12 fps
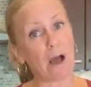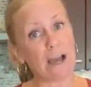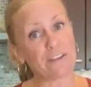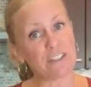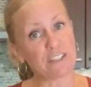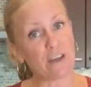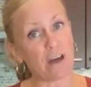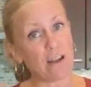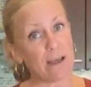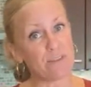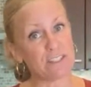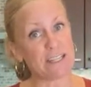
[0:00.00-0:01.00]
I just thought
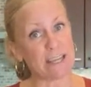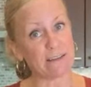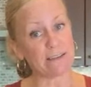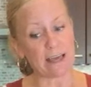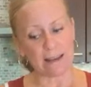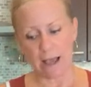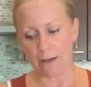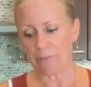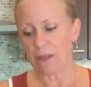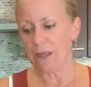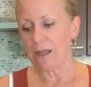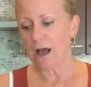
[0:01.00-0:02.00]
I'm just taking that out.
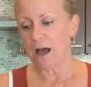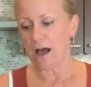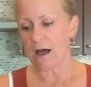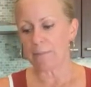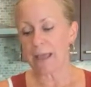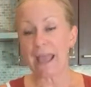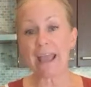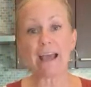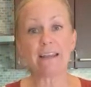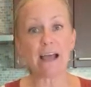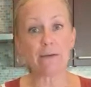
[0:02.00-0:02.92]
And